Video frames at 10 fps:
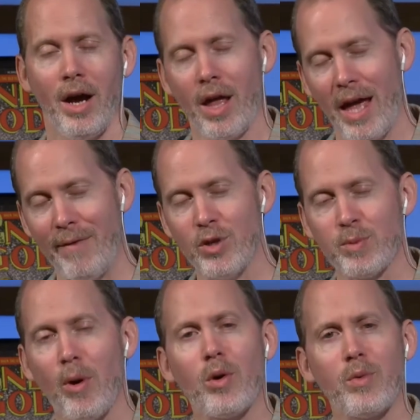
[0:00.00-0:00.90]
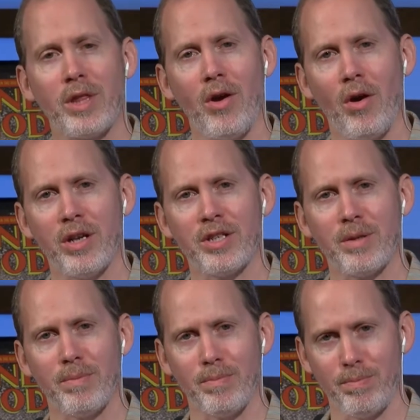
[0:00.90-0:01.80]
have you spoken with the artist
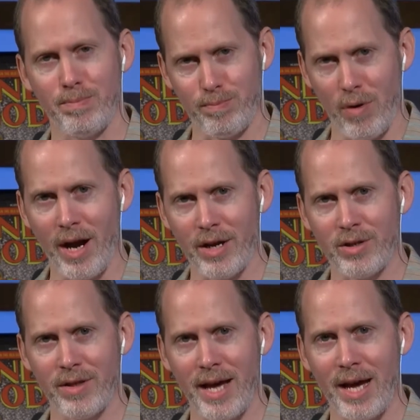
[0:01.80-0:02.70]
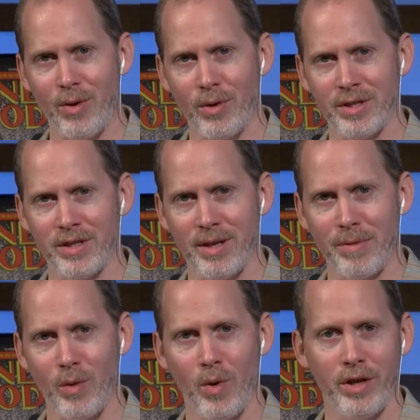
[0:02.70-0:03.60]
prior to that, or is it
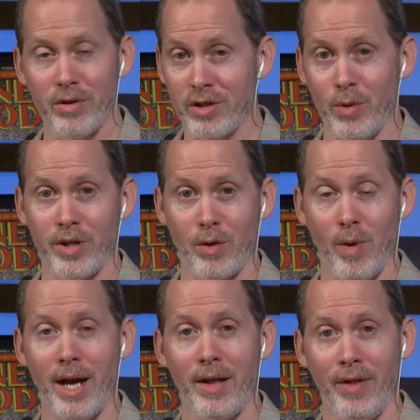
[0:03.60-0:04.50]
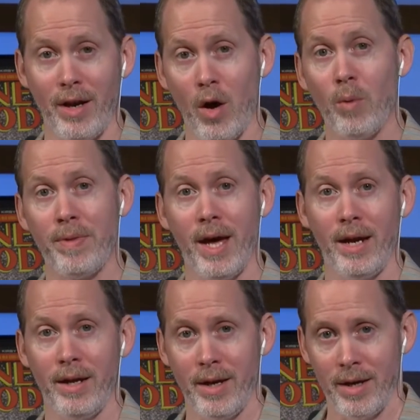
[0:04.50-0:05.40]
something where you're just going to write and then hope
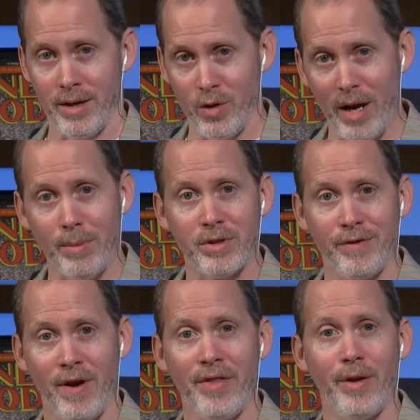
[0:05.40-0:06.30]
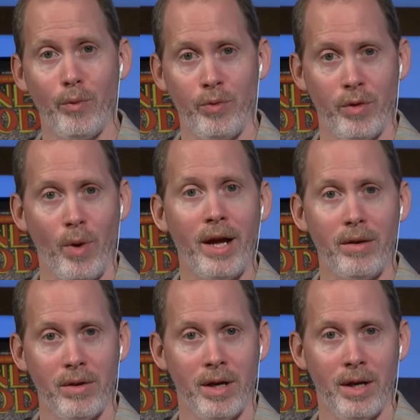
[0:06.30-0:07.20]
that you're able to find the
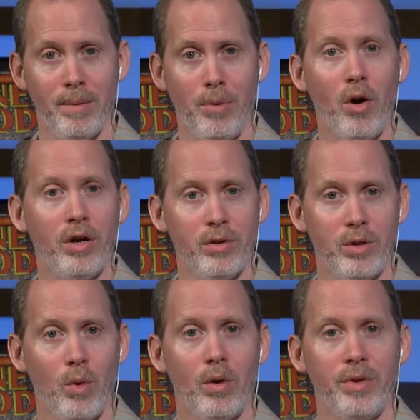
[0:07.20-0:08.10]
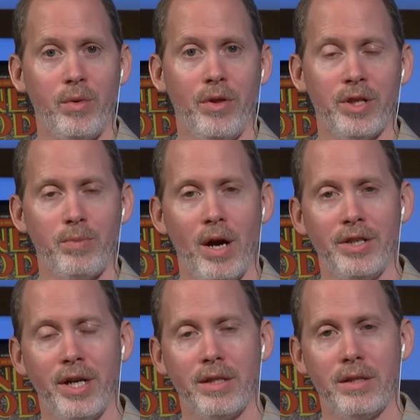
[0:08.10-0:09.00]
right partner to work with you on this
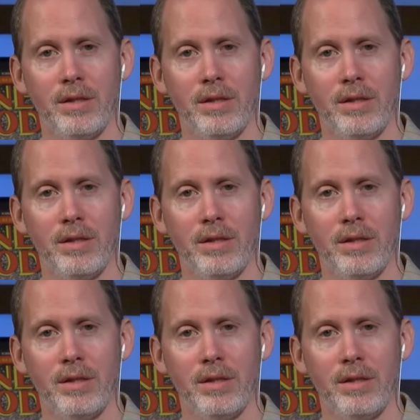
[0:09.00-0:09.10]
project?